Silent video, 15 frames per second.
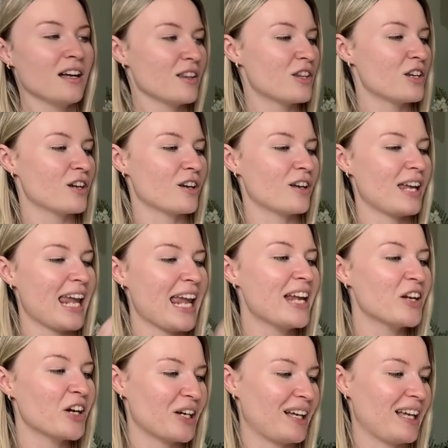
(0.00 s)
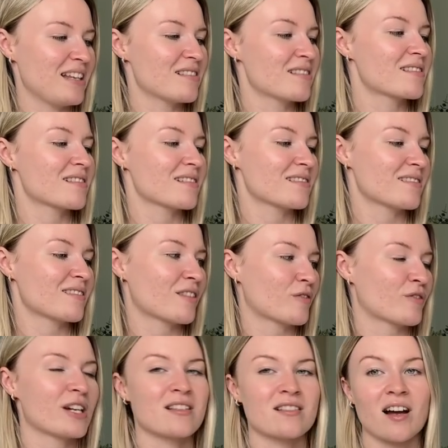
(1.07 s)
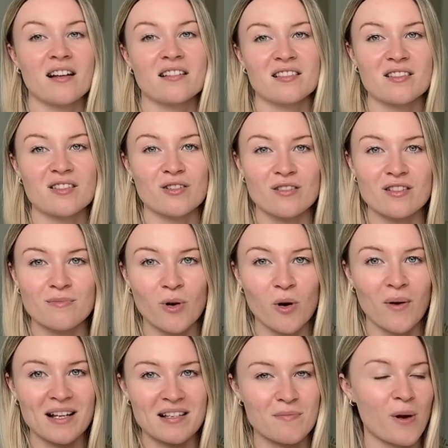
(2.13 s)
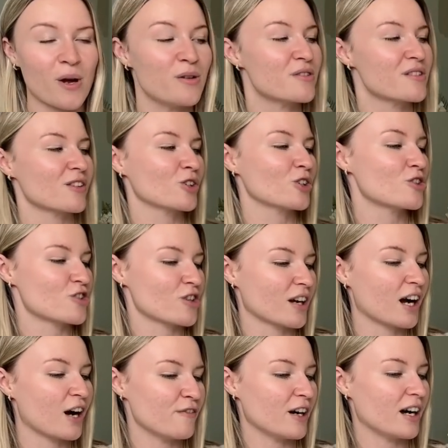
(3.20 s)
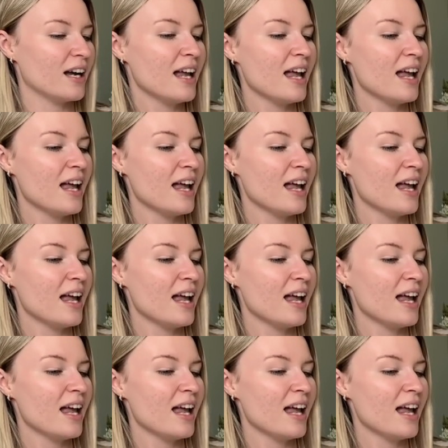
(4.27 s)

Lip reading: the inner is three sizes too small as opposed to the cushion cover.